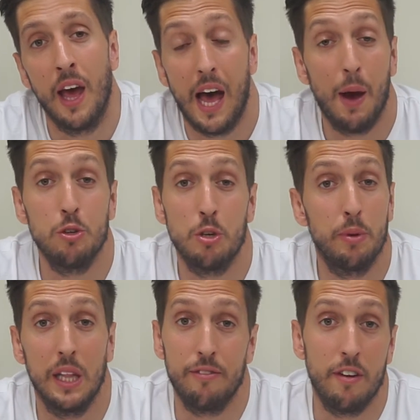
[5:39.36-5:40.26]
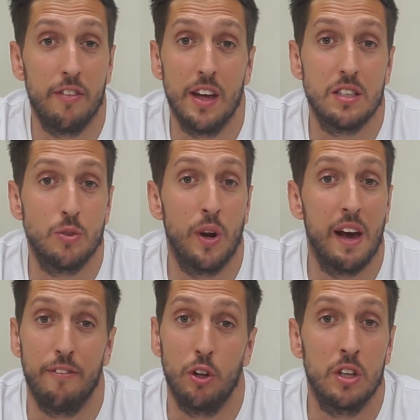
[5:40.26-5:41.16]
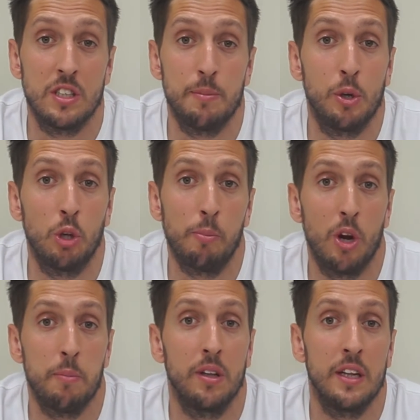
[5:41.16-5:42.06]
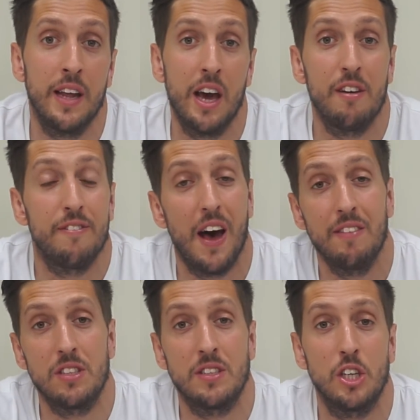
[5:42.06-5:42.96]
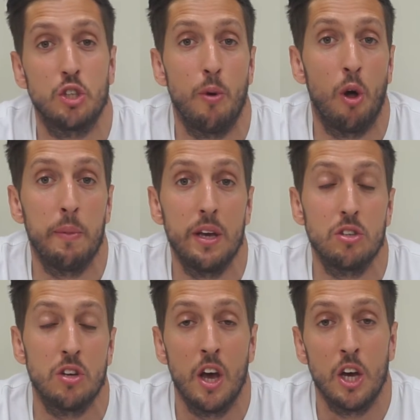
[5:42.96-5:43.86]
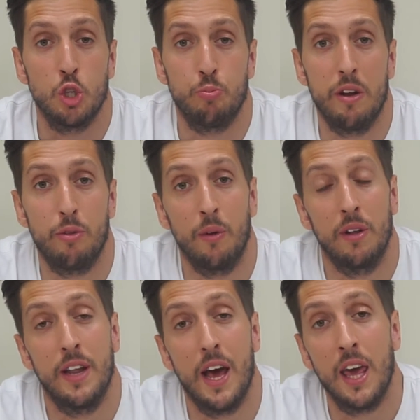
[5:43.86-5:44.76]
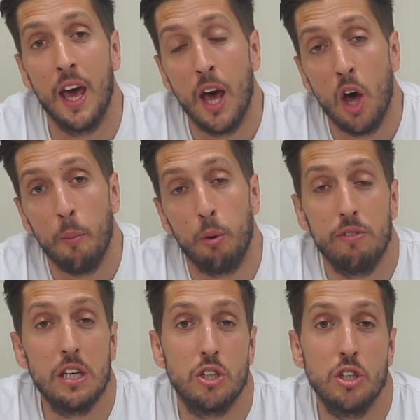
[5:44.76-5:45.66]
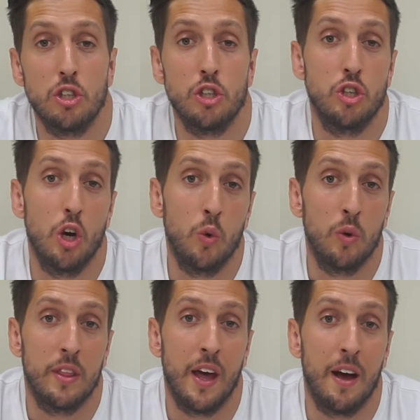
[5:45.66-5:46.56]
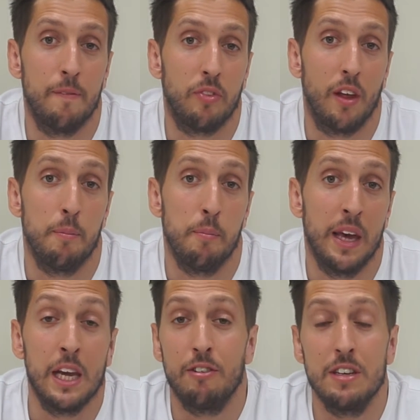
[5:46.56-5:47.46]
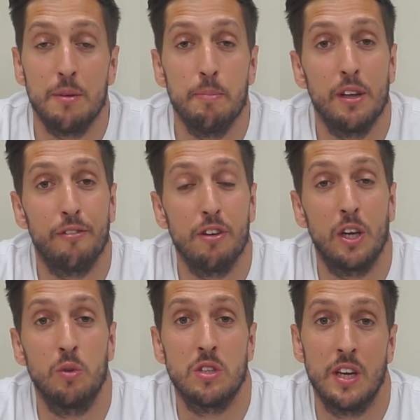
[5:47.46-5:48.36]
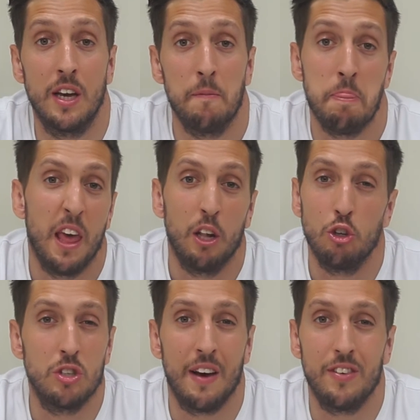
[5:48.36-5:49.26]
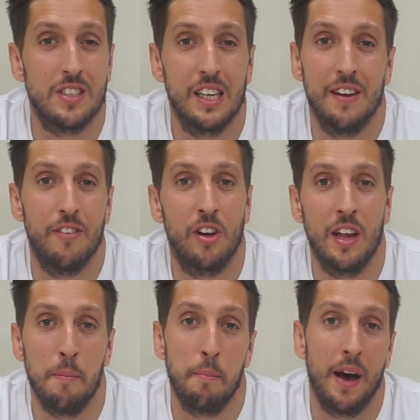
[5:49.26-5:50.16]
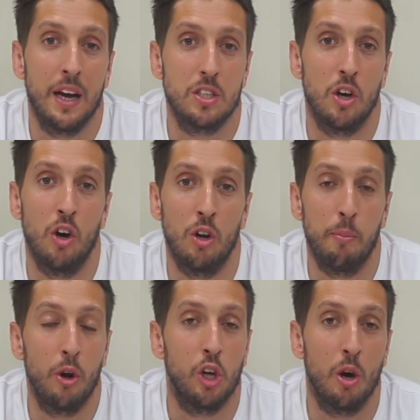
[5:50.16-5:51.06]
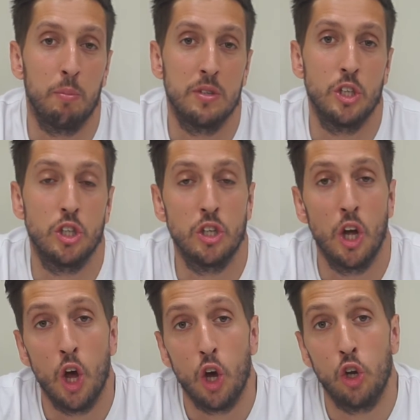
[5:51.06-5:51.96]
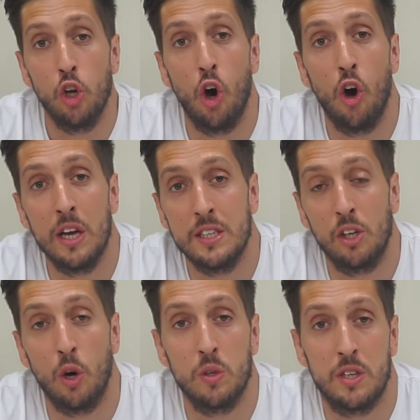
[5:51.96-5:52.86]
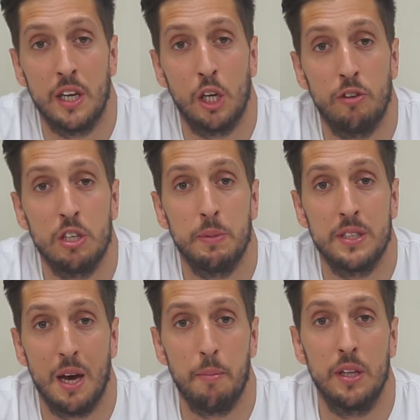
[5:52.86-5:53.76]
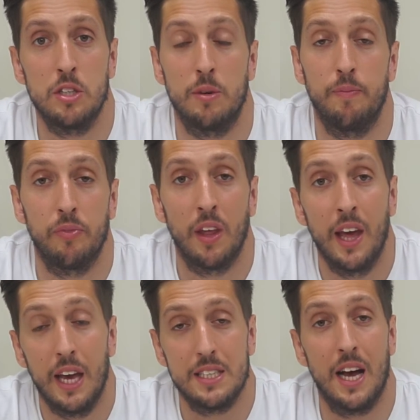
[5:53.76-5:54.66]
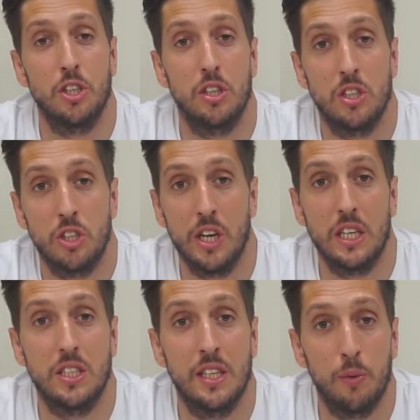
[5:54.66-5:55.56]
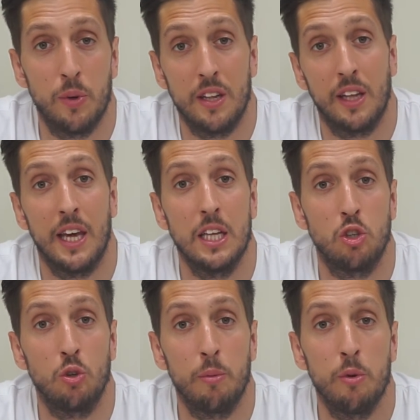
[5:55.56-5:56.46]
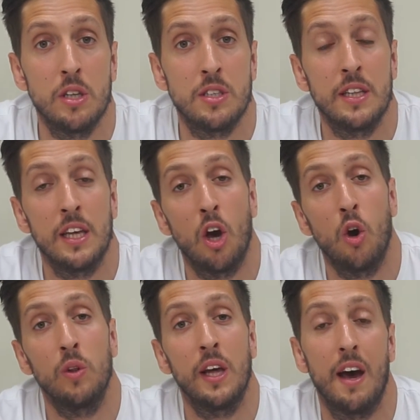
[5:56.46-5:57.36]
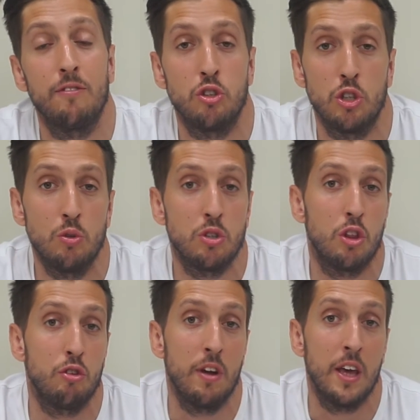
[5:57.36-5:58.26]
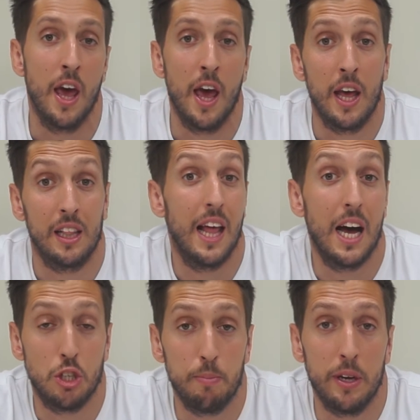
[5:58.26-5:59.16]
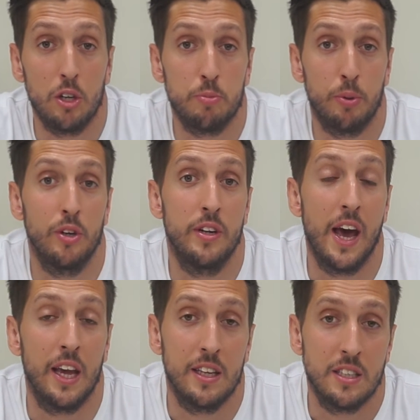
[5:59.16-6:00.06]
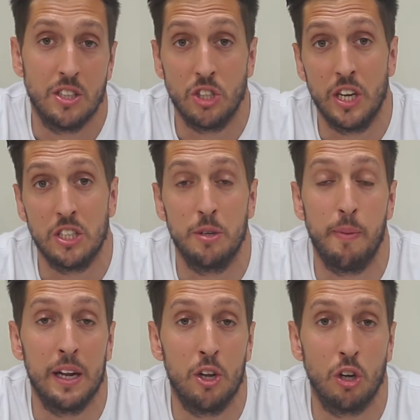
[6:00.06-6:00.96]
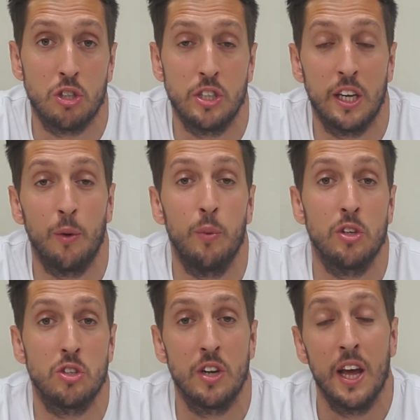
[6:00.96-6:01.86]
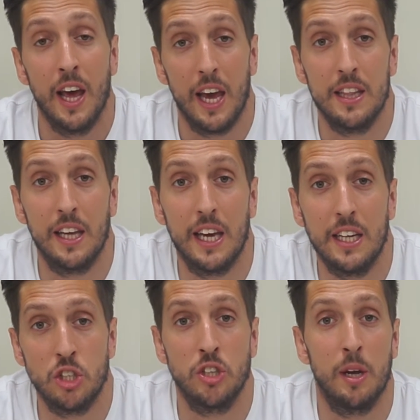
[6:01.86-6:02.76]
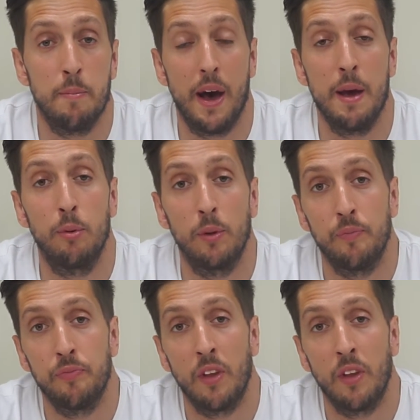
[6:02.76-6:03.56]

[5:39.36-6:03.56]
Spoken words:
I was a believer of this when I followed the typical bodybuilding diet, 5 to 6 small meals spread throughout the day. But research has shown that increasing meal frequency doesn't have a significant impact on body composition, nor is it going to increase metabolism. It's actually suggested within the keto community that you only have 2 to 3 larger meals per day. This is suggested by Dr. Jacob Wilson in the Ketogenic Bible.